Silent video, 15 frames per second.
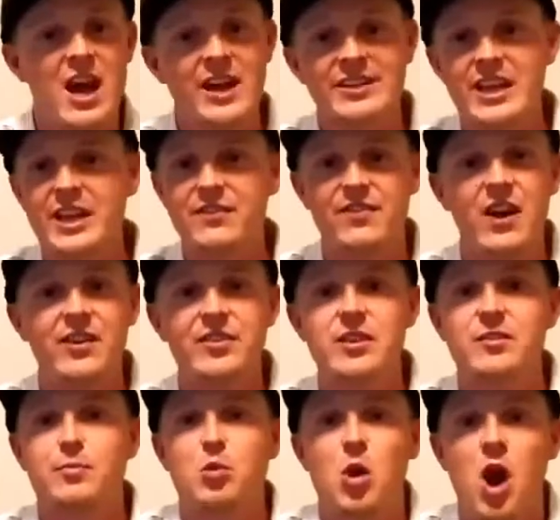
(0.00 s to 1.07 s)

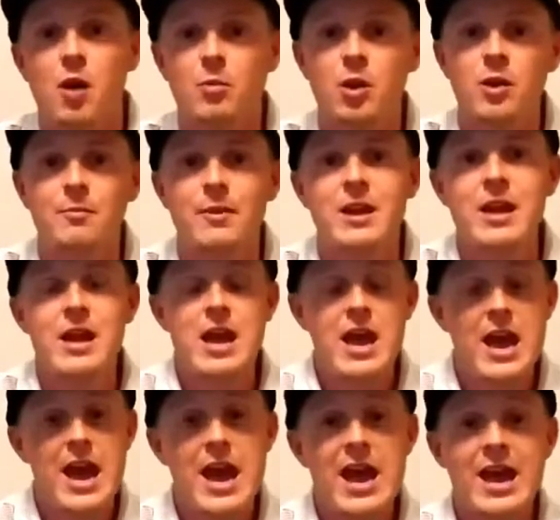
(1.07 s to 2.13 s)
identified this problem,
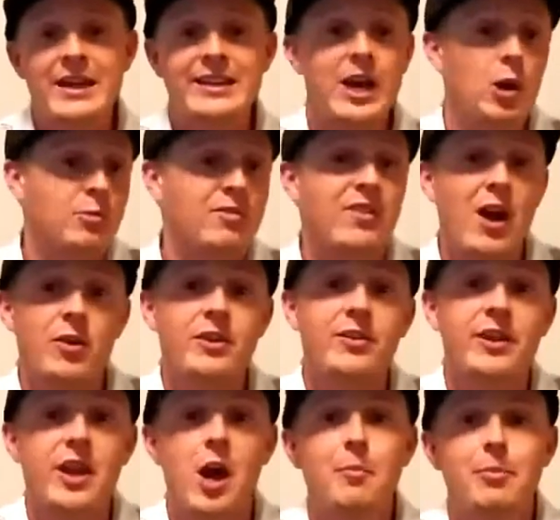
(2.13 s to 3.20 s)
and helped
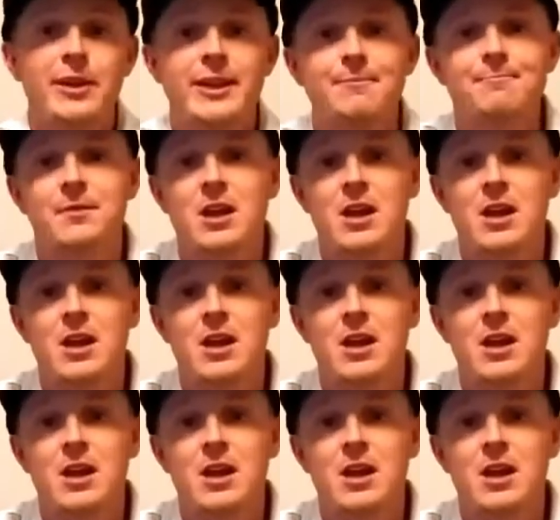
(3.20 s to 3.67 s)
founded the company.